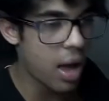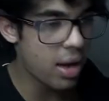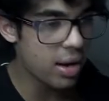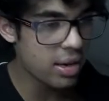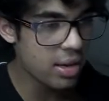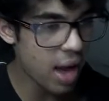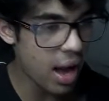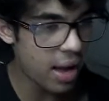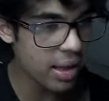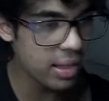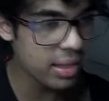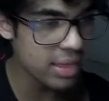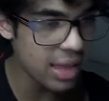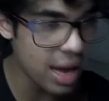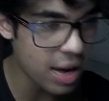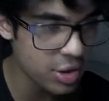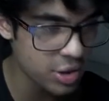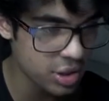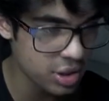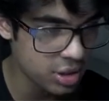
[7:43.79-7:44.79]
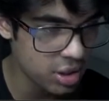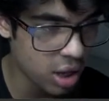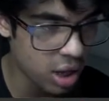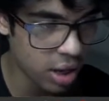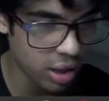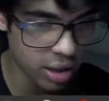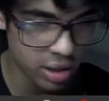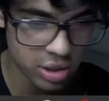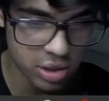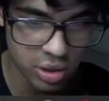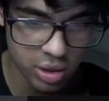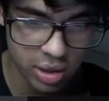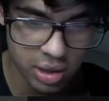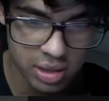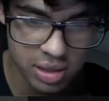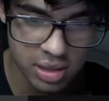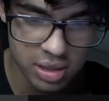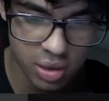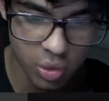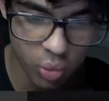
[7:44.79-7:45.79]
9,000 targets. So
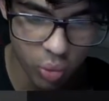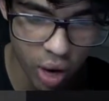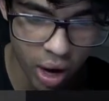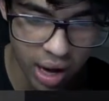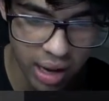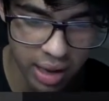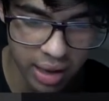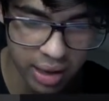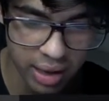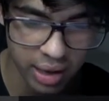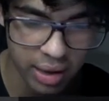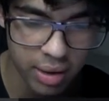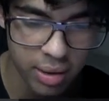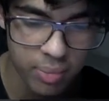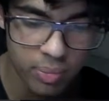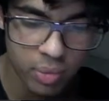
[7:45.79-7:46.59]
this is it right here.